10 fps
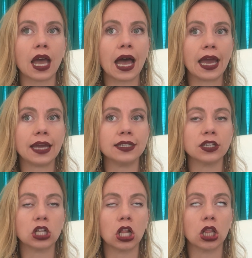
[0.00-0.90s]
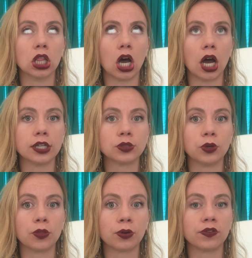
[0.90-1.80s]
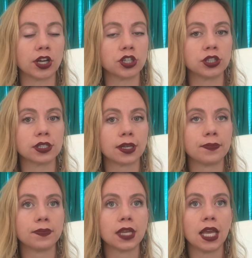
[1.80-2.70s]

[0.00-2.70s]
I deal a lot with perfectionism.